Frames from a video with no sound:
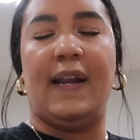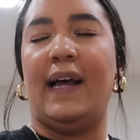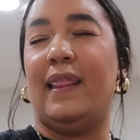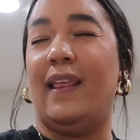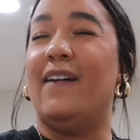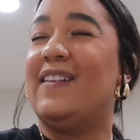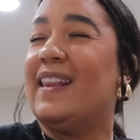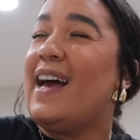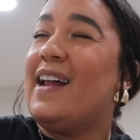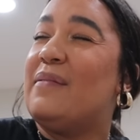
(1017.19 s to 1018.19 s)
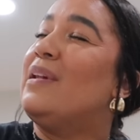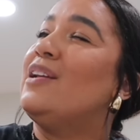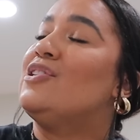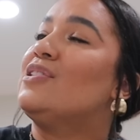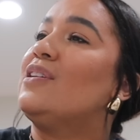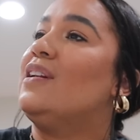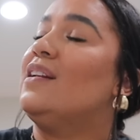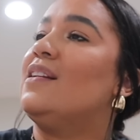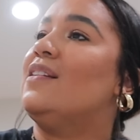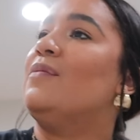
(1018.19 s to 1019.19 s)
And I loved that, but I just
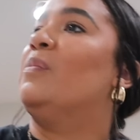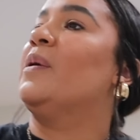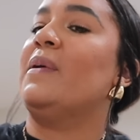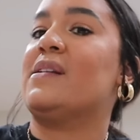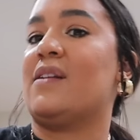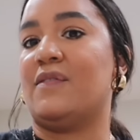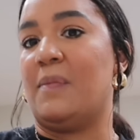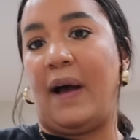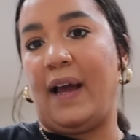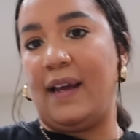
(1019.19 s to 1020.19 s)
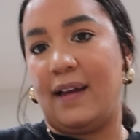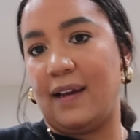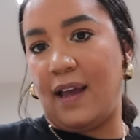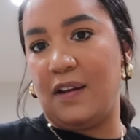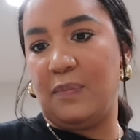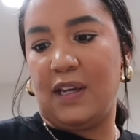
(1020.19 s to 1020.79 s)
couldn't bring myself to buy it again